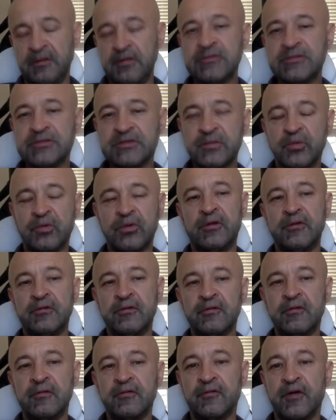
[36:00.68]
its
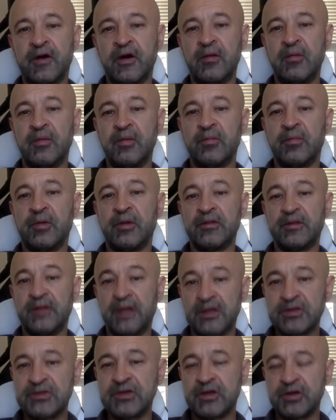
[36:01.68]
simulated environment, but
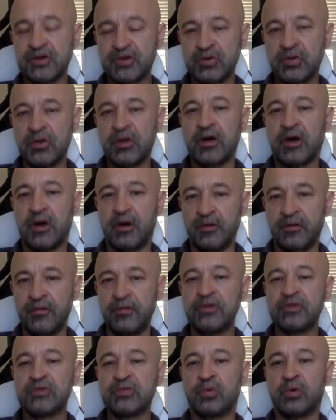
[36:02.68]
that's actually how
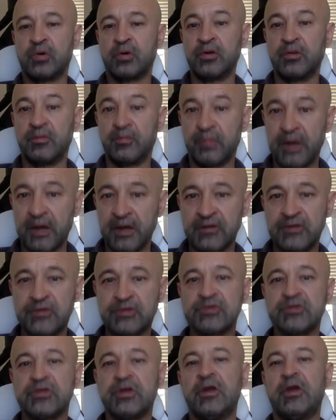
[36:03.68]
things work in
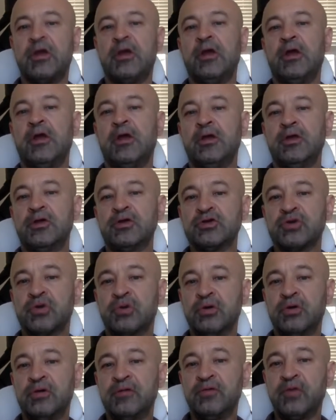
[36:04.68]
practice.
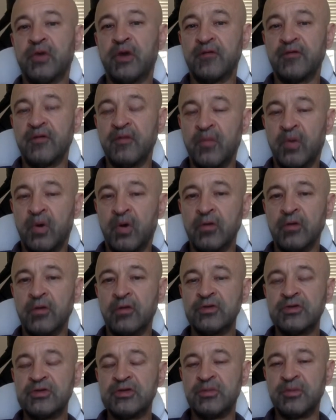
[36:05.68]
So if you have a
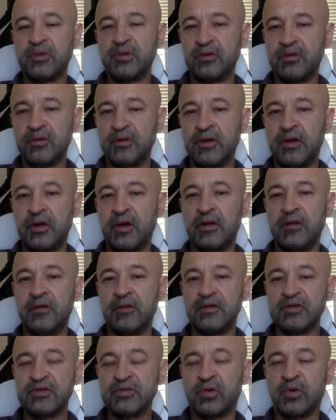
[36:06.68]
model, typically uh,
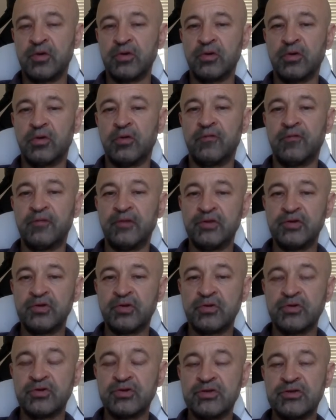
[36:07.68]
this model of
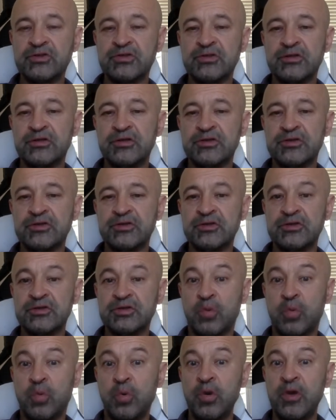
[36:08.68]
returns is, is, is,
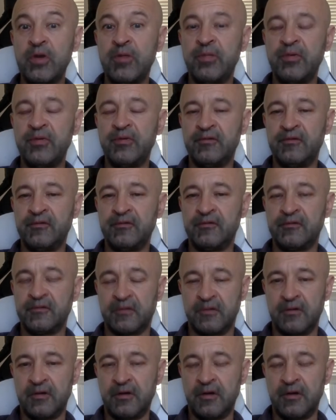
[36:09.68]
a weak predictor.